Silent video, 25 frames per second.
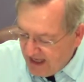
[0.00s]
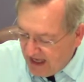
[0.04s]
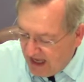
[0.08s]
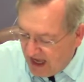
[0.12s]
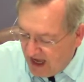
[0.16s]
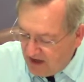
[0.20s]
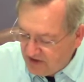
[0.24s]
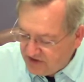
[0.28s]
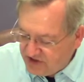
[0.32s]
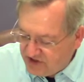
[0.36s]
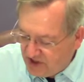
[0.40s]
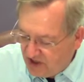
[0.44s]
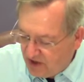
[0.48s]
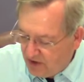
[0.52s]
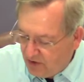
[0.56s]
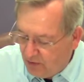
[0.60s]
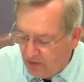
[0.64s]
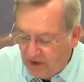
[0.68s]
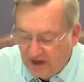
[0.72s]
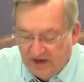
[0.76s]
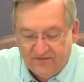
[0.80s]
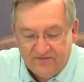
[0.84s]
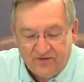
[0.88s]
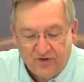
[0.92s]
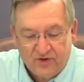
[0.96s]
Also,
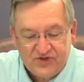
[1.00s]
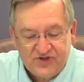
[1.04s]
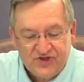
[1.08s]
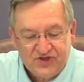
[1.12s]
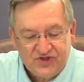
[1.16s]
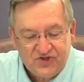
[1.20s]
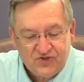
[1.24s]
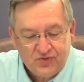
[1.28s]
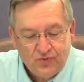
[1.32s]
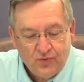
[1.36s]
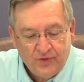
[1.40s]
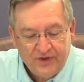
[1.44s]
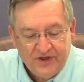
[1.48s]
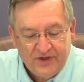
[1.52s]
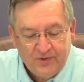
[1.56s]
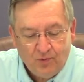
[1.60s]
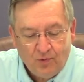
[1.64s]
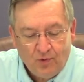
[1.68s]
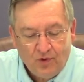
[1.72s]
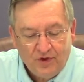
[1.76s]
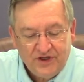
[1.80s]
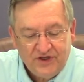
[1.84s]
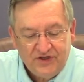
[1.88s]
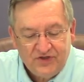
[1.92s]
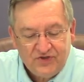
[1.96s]
in verses
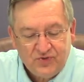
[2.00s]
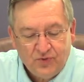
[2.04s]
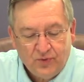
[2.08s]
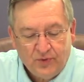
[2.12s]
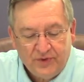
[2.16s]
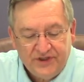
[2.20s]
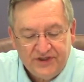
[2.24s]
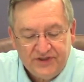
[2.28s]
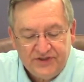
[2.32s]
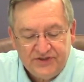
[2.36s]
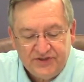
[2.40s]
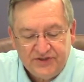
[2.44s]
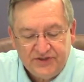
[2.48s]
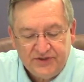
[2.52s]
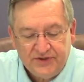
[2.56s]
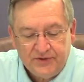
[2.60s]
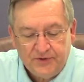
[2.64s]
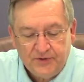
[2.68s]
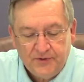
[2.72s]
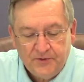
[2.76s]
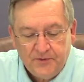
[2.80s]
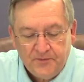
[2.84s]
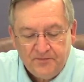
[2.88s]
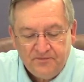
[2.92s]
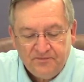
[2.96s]
21 and 22,